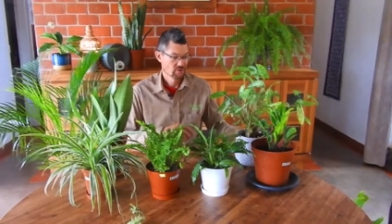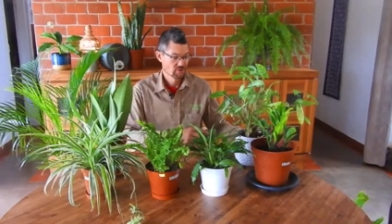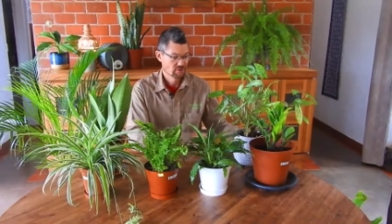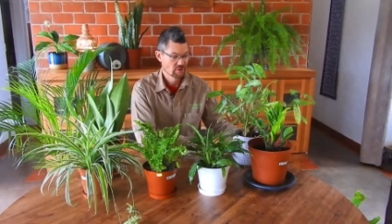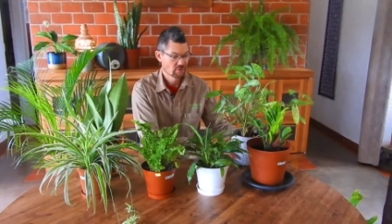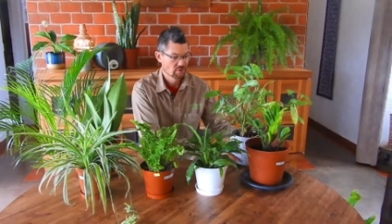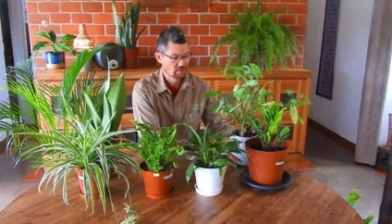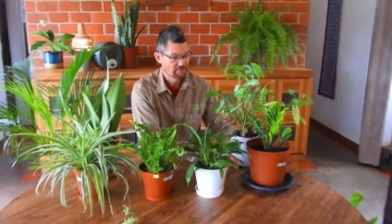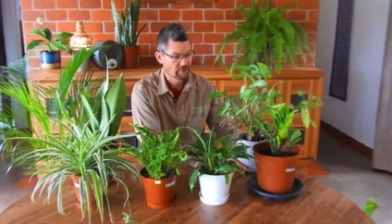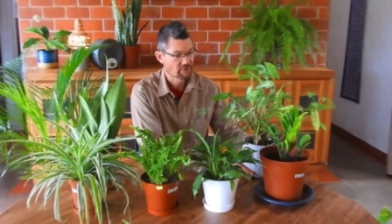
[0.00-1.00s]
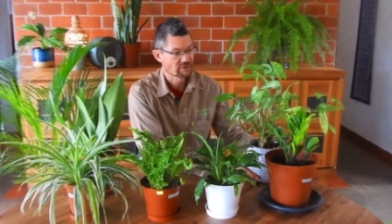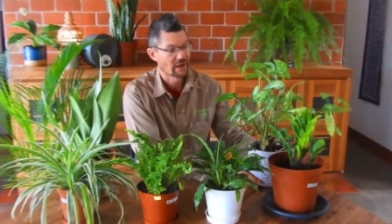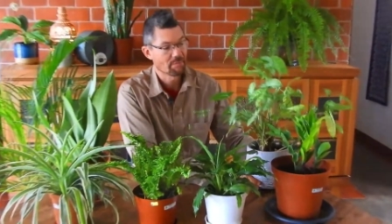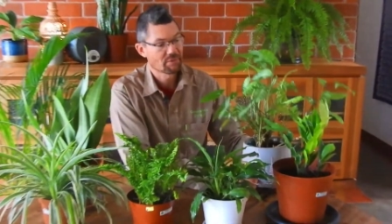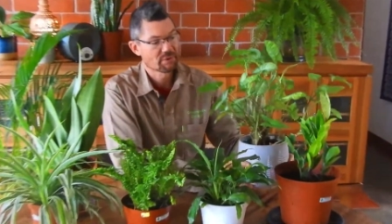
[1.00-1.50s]
So first
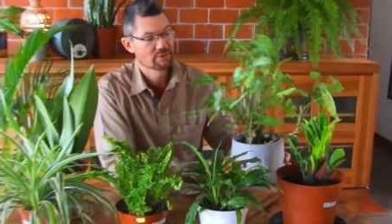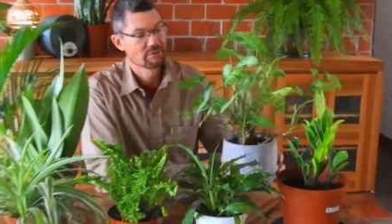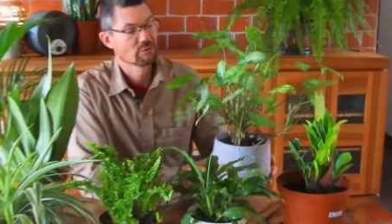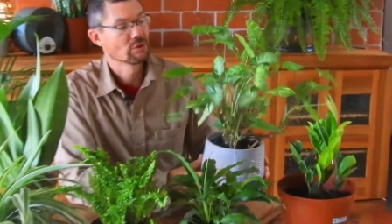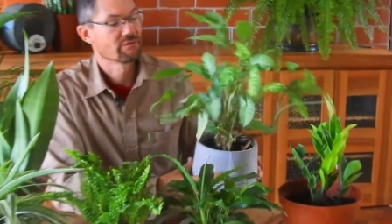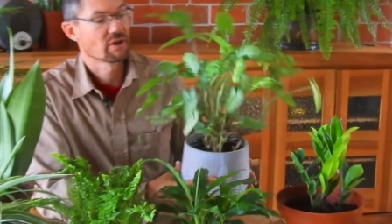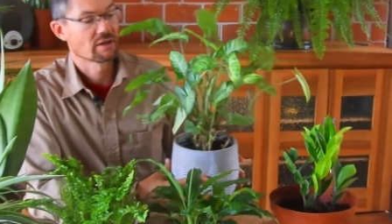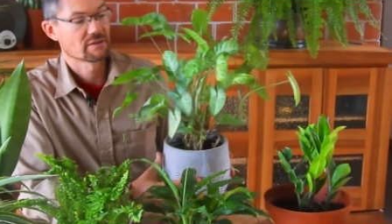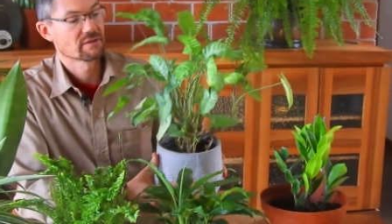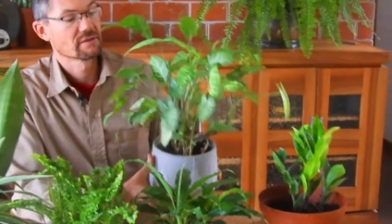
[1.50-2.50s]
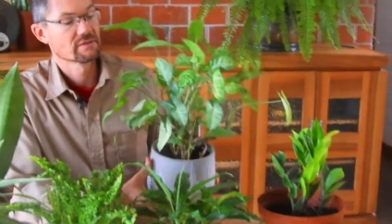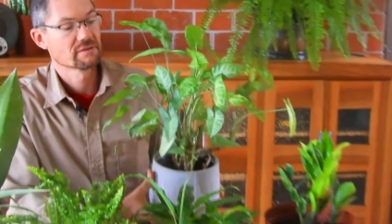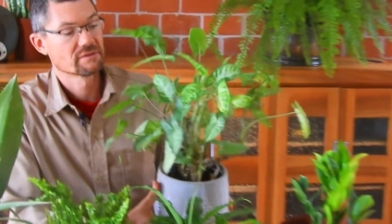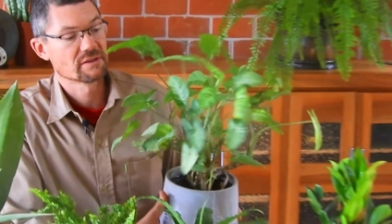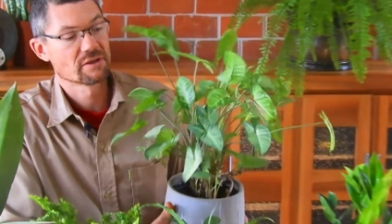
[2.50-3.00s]
up, we've got
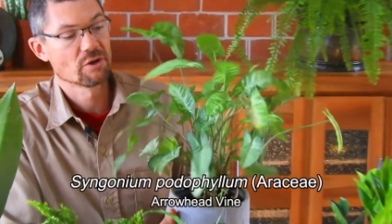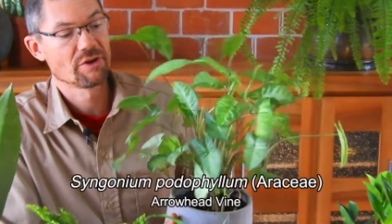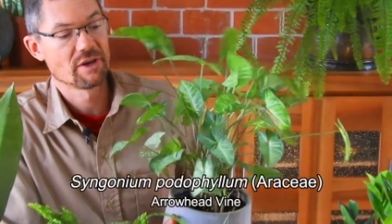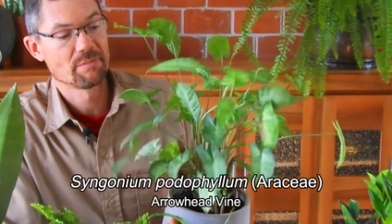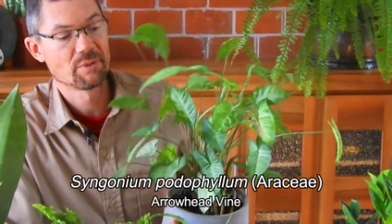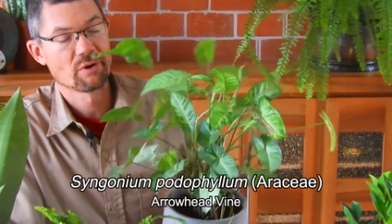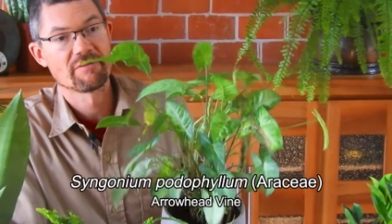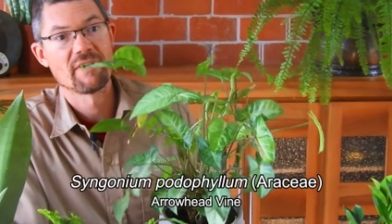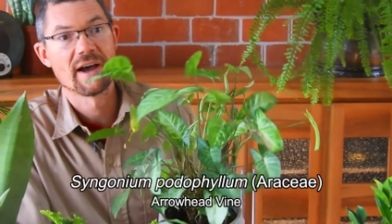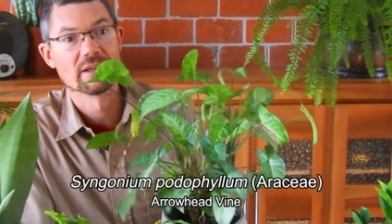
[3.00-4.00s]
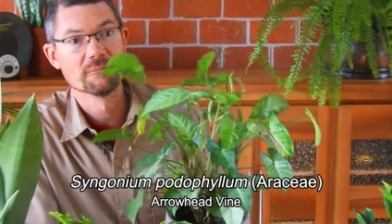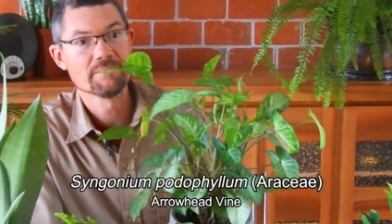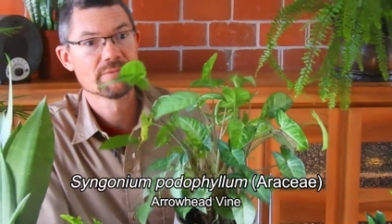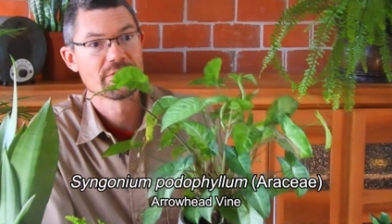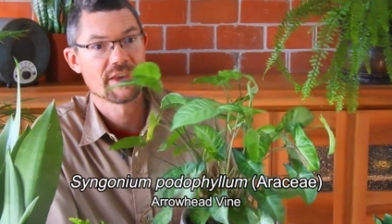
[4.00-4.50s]
Syngonium
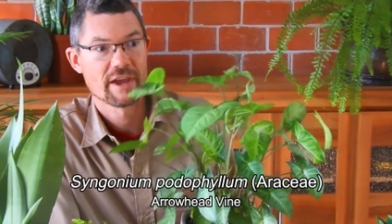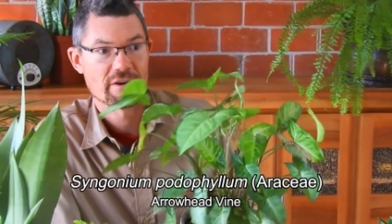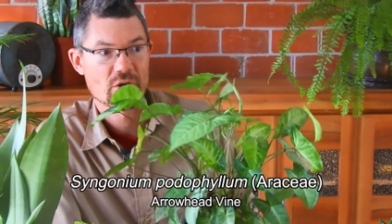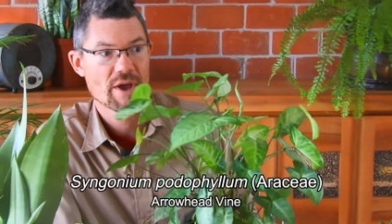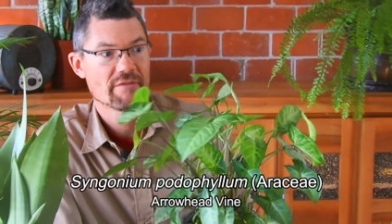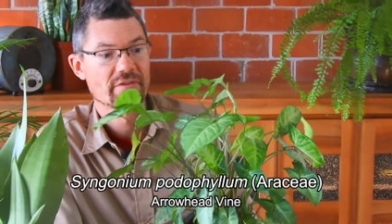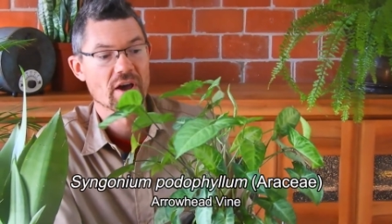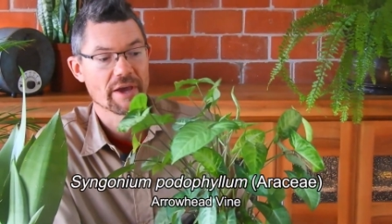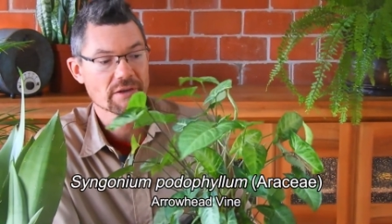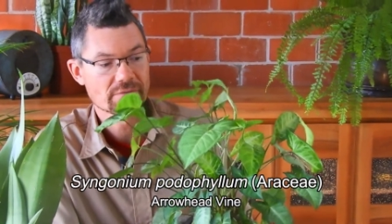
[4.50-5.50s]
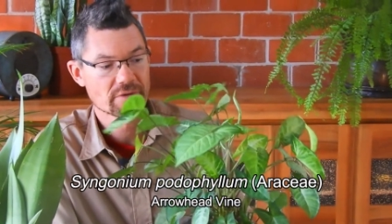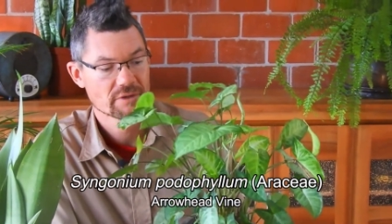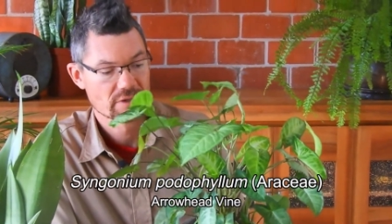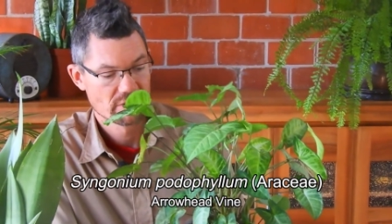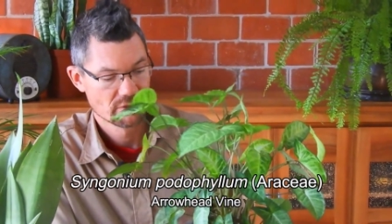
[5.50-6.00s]
podophyllum, the arrowhead vine.
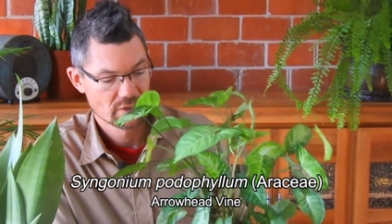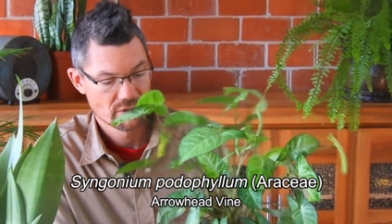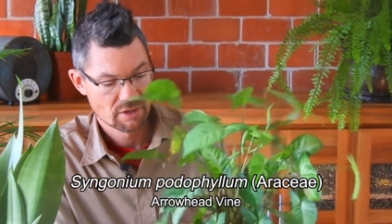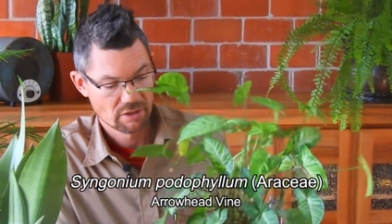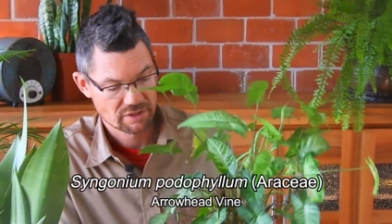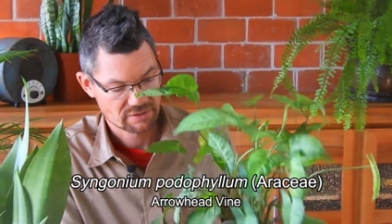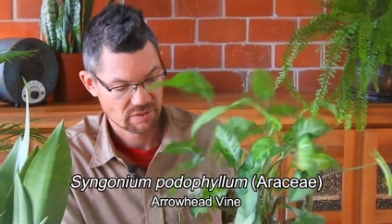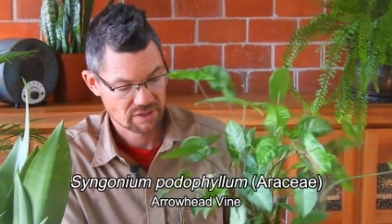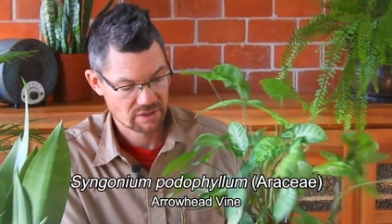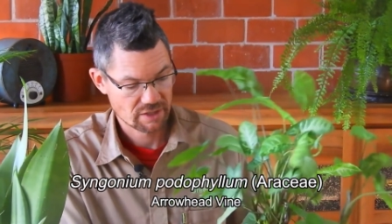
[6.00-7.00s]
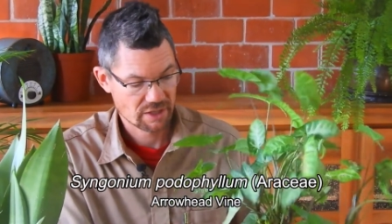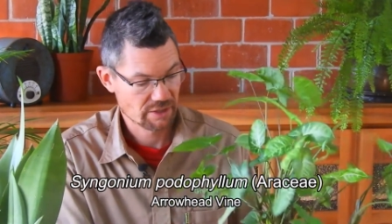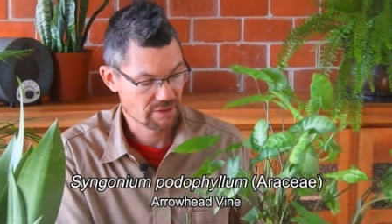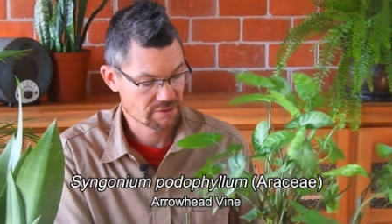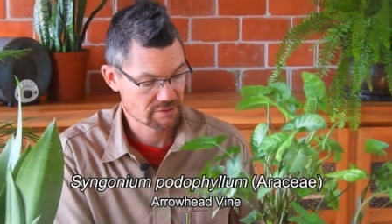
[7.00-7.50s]
This one
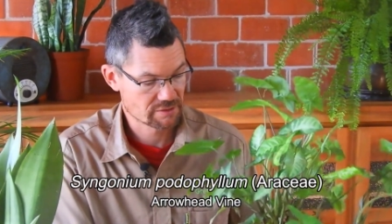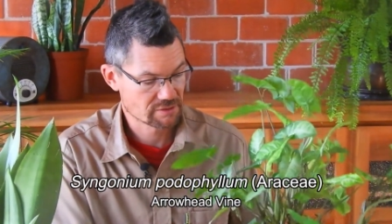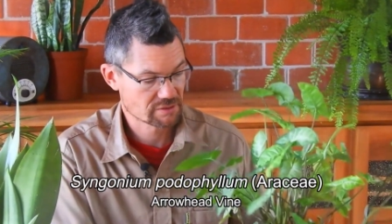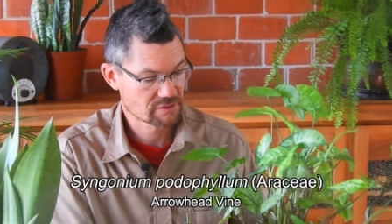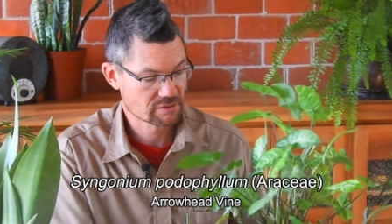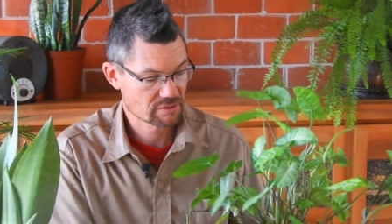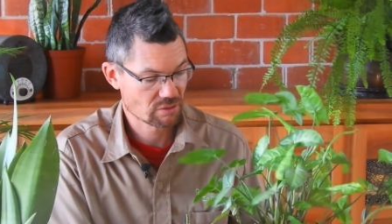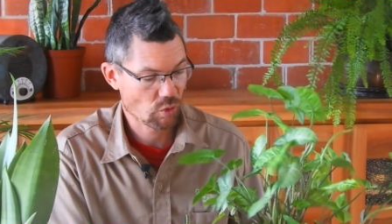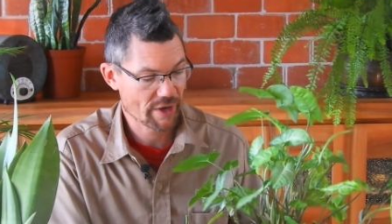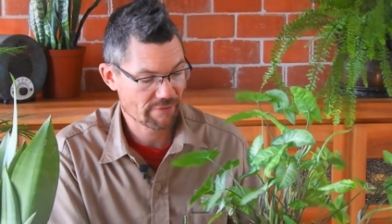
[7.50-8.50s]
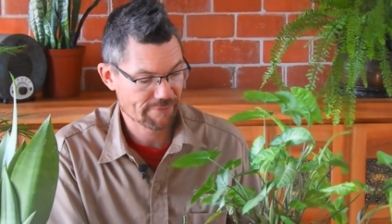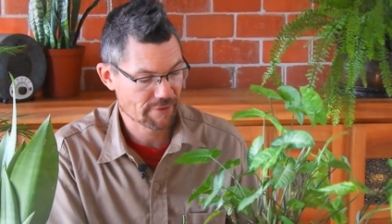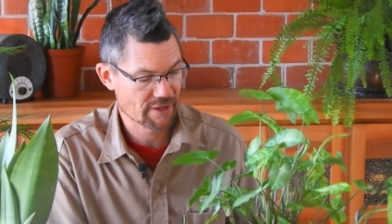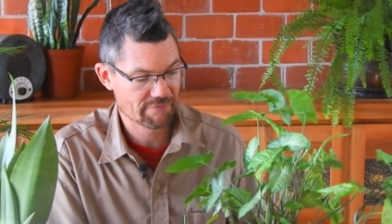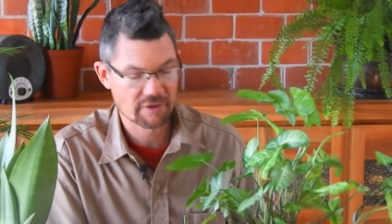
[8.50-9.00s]
is quite a
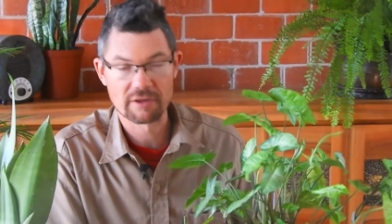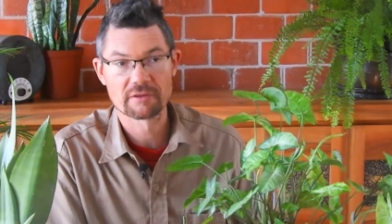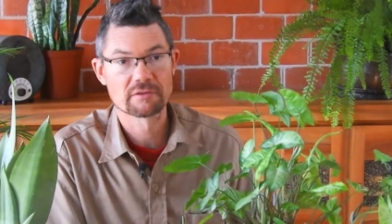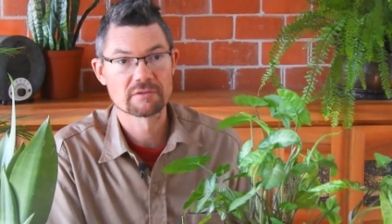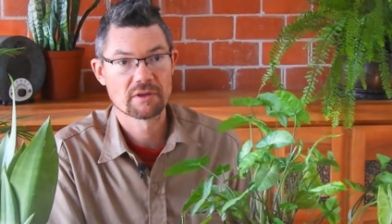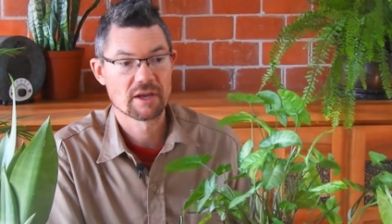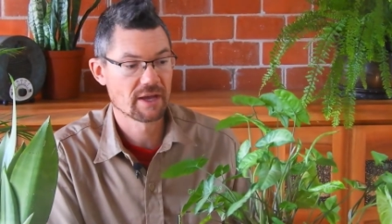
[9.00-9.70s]
forgiving